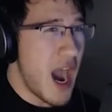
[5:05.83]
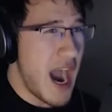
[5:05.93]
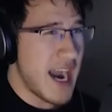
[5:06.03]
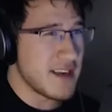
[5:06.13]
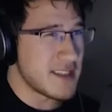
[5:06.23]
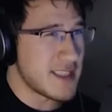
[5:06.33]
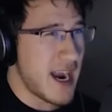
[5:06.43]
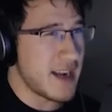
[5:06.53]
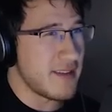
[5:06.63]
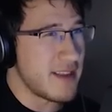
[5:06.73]
I
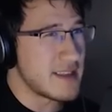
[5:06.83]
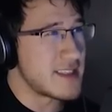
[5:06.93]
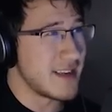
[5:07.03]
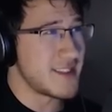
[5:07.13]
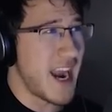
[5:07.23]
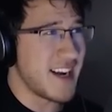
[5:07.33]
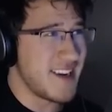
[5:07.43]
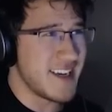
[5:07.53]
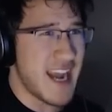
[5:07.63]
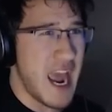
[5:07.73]
decided that since I
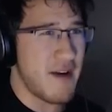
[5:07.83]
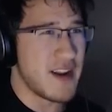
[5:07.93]
didn't have